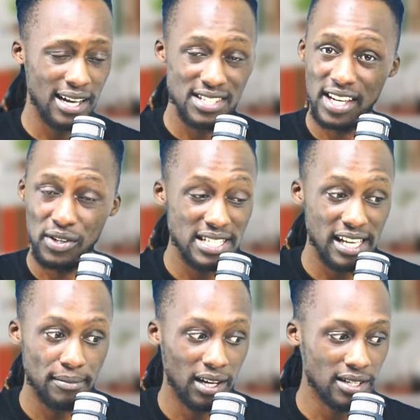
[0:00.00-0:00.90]
Check on
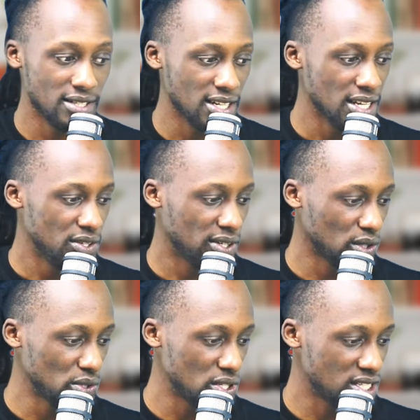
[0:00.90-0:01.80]
TM Hunt. You can
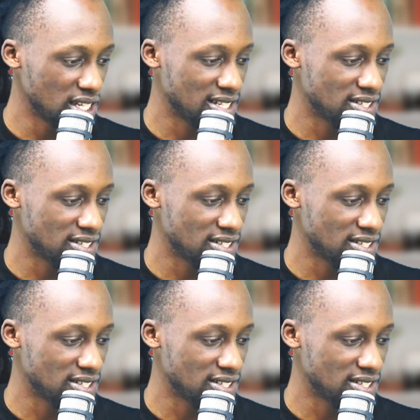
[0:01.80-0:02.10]
also check